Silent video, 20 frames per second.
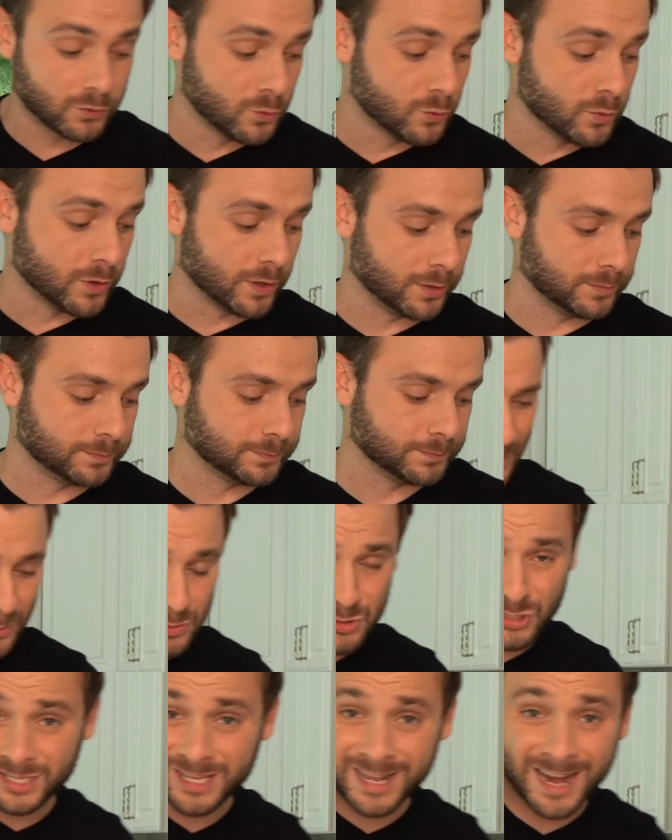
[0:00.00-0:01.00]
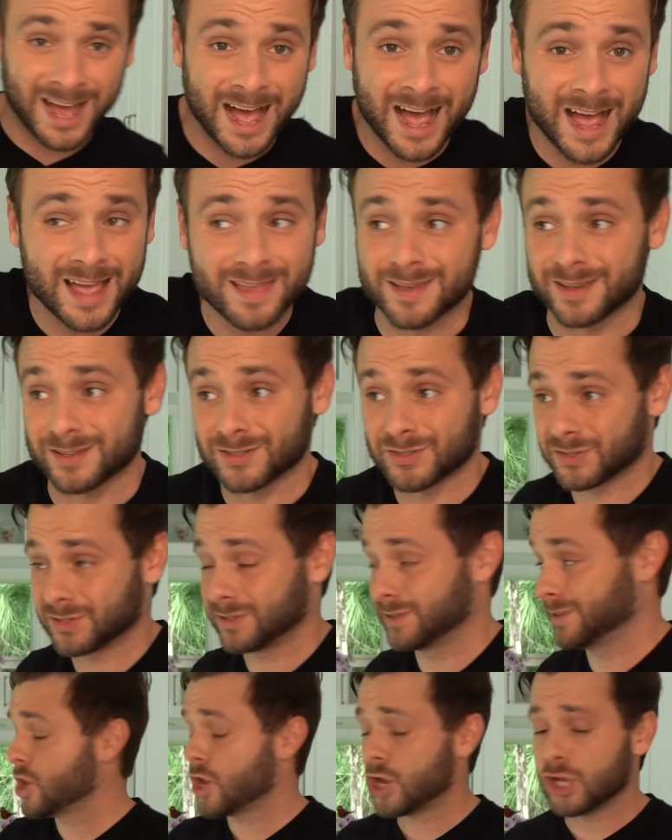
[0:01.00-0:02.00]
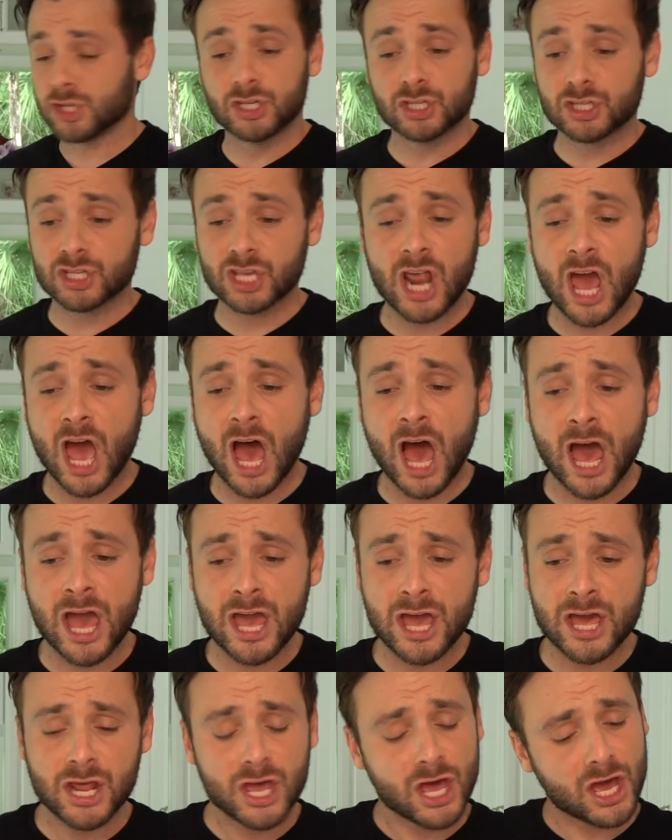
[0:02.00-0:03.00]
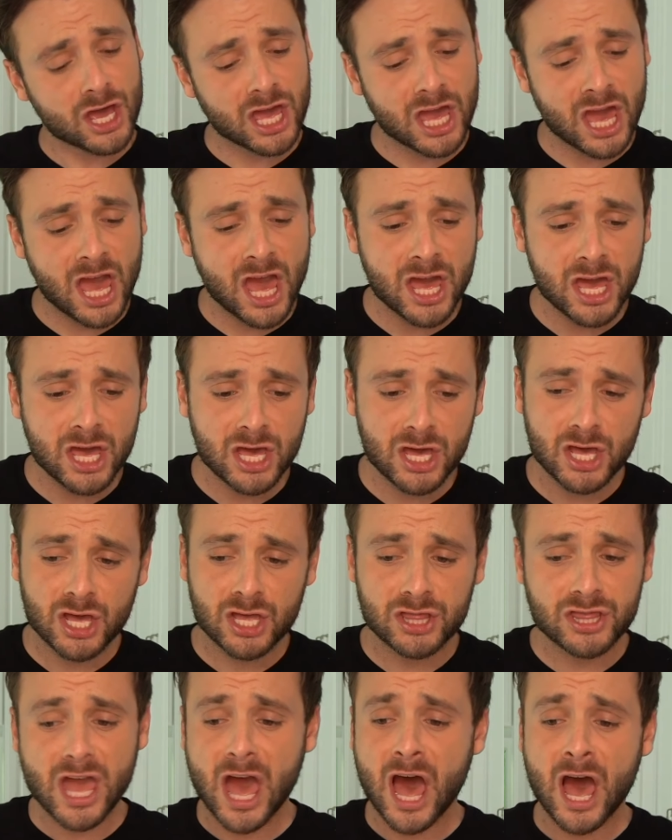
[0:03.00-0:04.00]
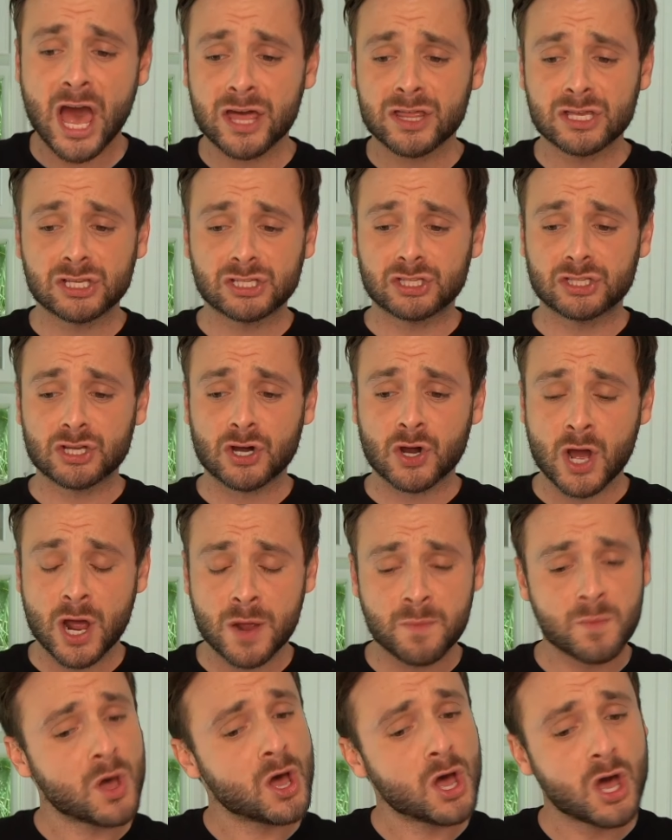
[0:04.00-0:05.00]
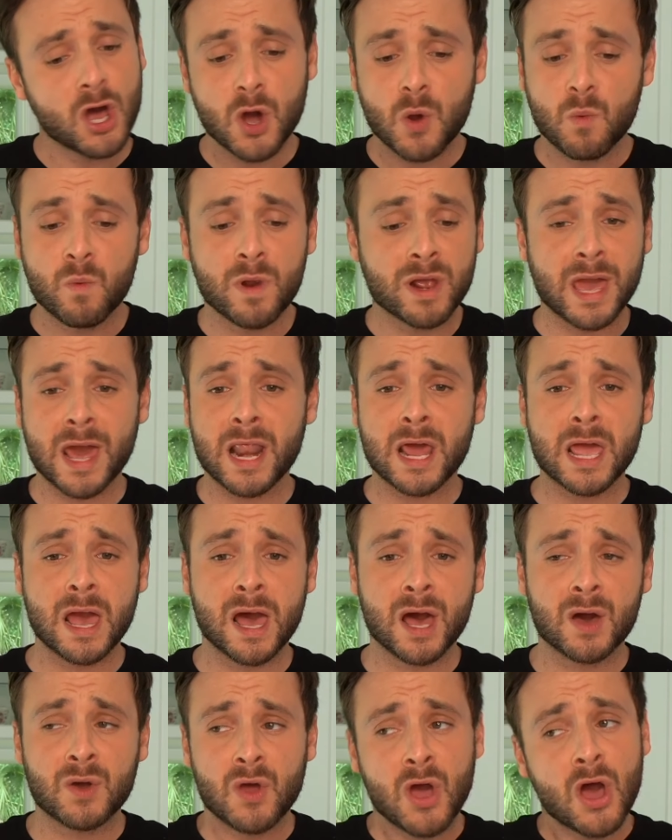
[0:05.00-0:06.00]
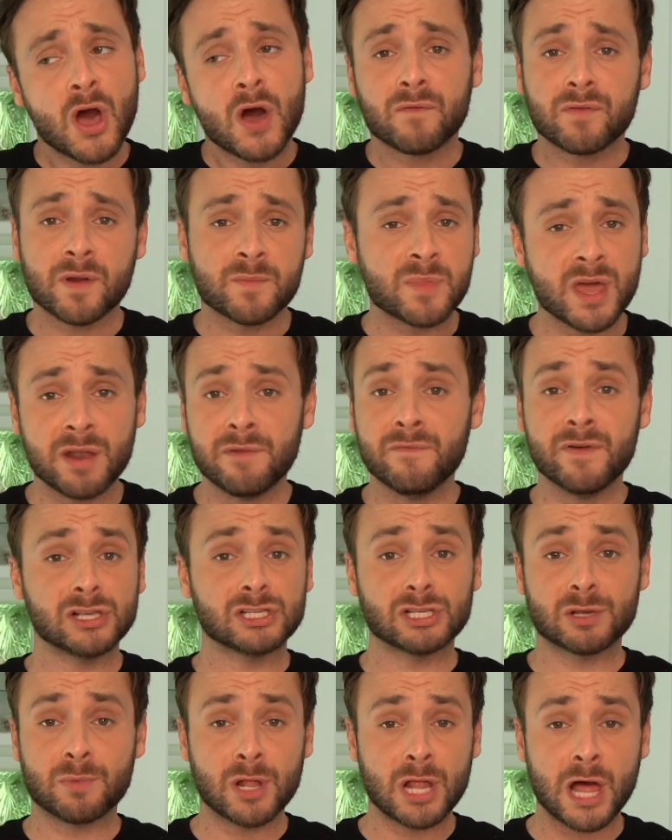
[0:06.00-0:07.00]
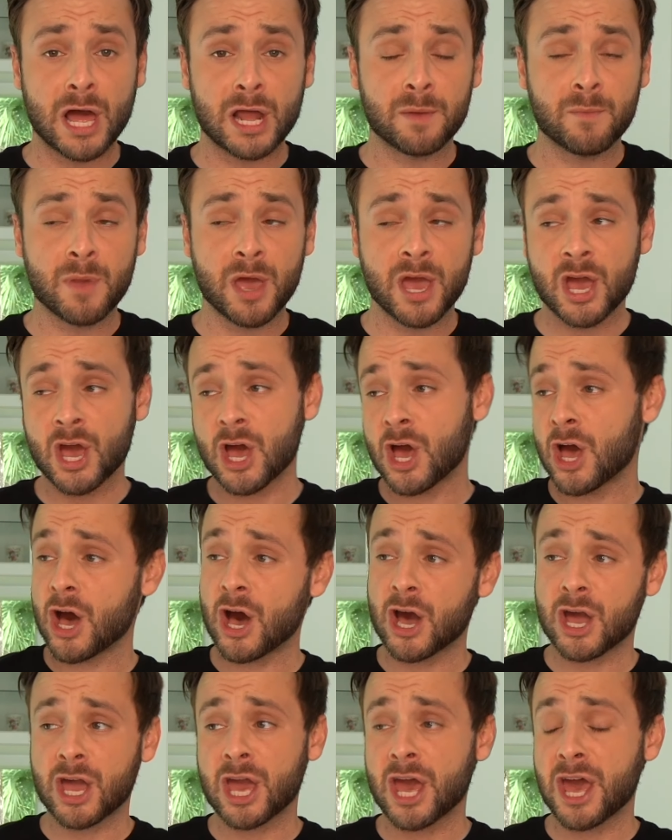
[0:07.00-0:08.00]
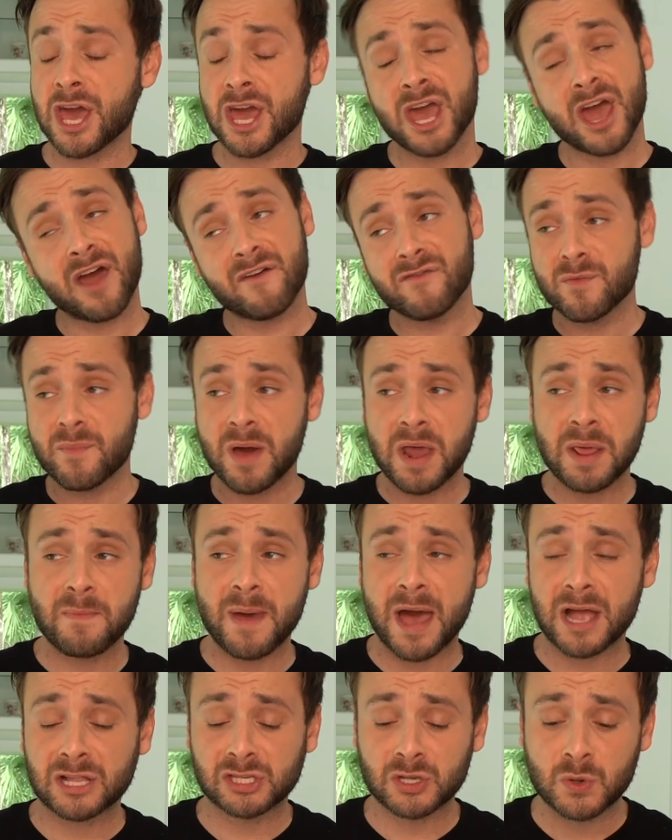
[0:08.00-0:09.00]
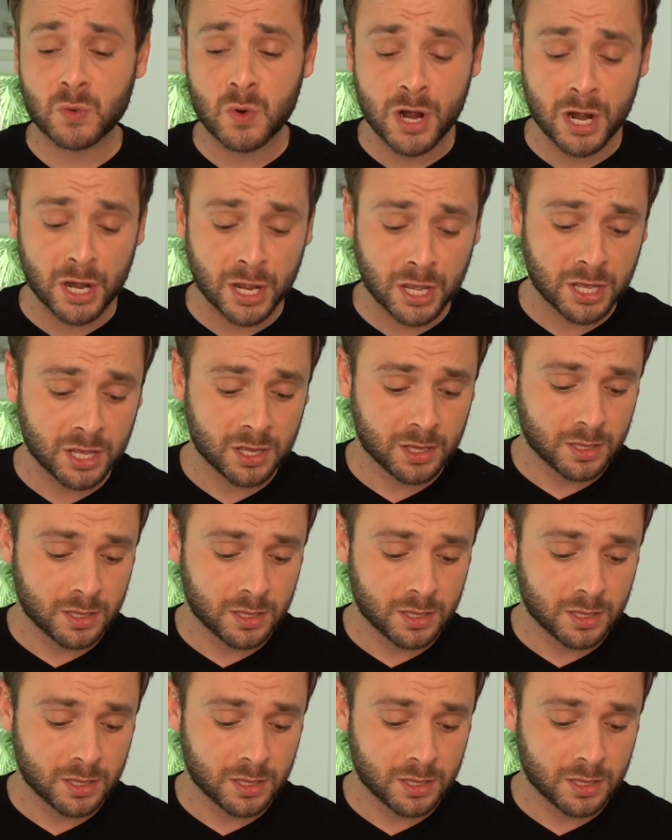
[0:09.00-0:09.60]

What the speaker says: Gouda. We're just gonna eye this. Just gonna eye it, okay? The eye of the storm. We're getting out from the invisible enemy. Okay? Everybody back to work.